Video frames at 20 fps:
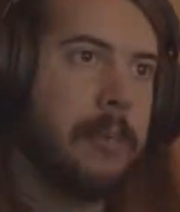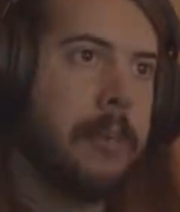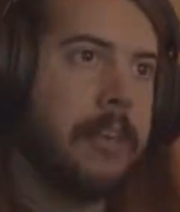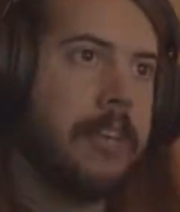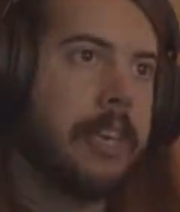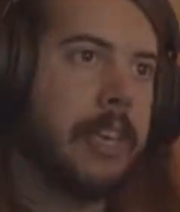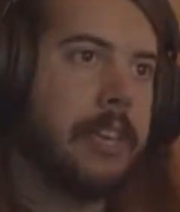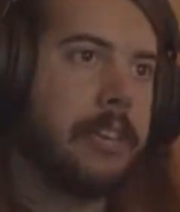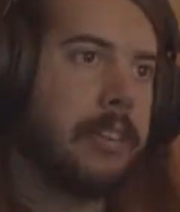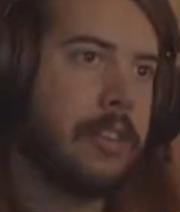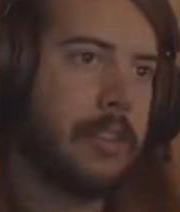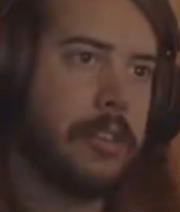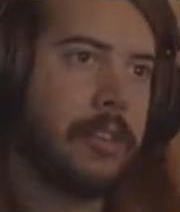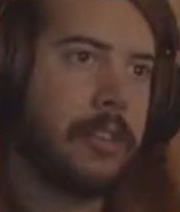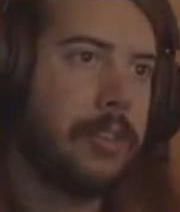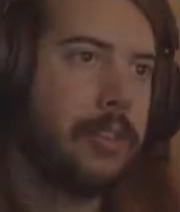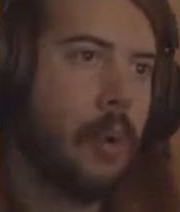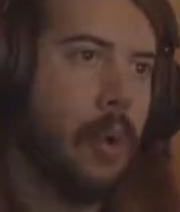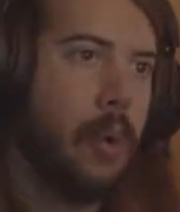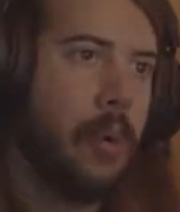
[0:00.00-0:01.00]
because
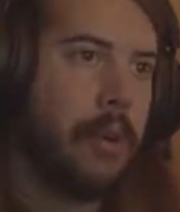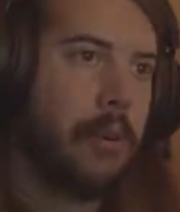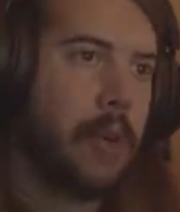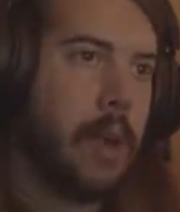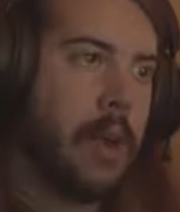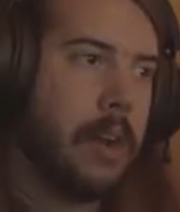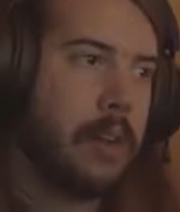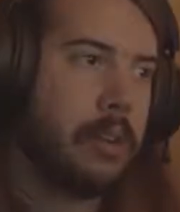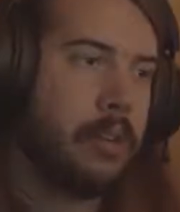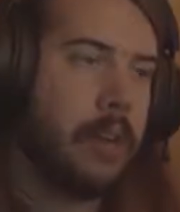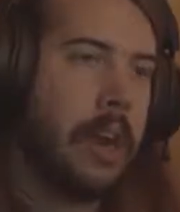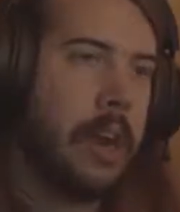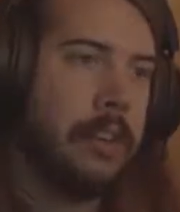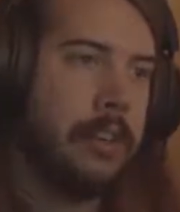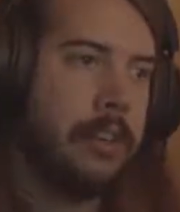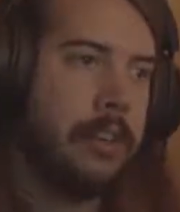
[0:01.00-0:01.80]
there's no one around to crash